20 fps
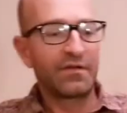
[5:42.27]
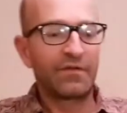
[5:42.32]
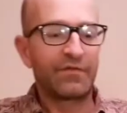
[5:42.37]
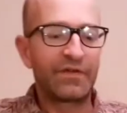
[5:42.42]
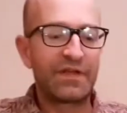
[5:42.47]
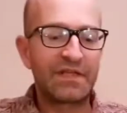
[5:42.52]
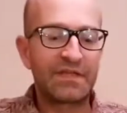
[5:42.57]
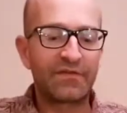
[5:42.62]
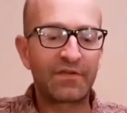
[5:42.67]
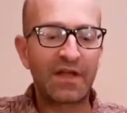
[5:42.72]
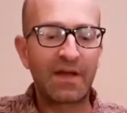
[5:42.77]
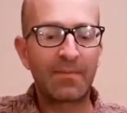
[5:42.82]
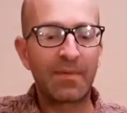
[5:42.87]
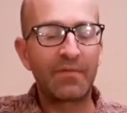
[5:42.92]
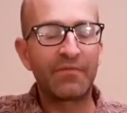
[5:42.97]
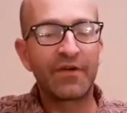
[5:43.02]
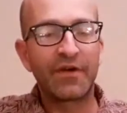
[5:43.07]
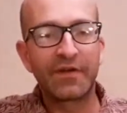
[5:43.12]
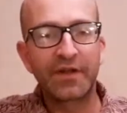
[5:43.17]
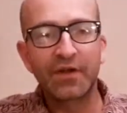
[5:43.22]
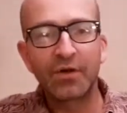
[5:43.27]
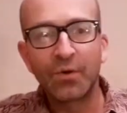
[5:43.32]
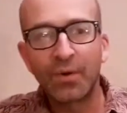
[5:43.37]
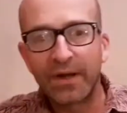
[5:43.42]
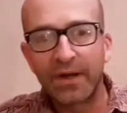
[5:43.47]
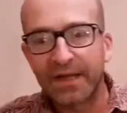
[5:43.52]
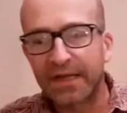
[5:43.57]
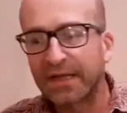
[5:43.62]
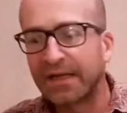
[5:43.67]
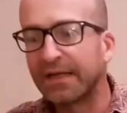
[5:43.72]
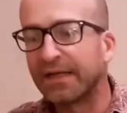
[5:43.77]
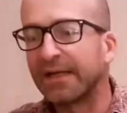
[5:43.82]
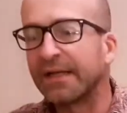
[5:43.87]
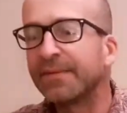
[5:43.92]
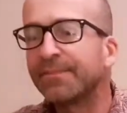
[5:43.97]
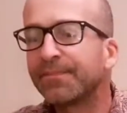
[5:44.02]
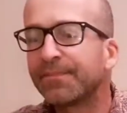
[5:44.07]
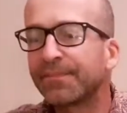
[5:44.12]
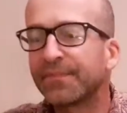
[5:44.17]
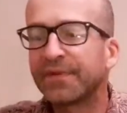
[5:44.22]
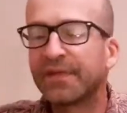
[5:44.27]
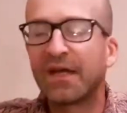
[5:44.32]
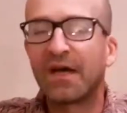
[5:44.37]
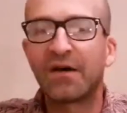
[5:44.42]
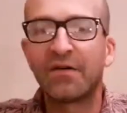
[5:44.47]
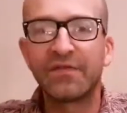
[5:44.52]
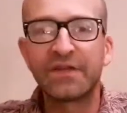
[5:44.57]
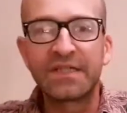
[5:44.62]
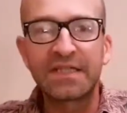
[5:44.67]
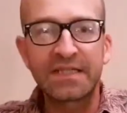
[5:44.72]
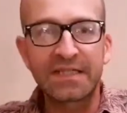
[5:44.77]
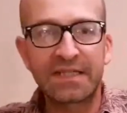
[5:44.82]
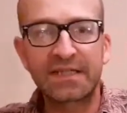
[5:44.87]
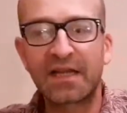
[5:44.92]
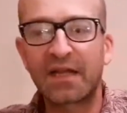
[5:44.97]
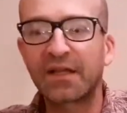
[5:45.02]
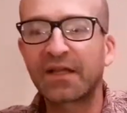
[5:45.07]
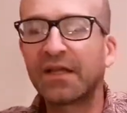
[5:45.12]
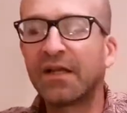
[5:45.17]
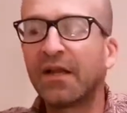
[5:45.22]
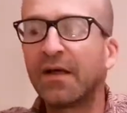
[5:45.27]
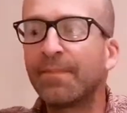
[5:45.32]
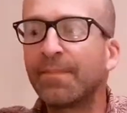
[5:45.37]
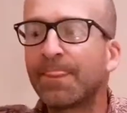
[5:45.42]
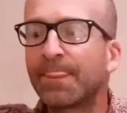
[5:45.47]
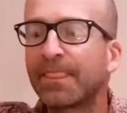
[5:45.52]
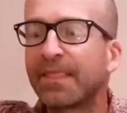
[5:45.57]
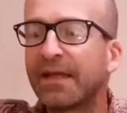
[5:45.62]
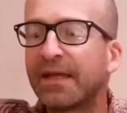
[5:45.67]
These have come up very quickly. Now this is a succulent.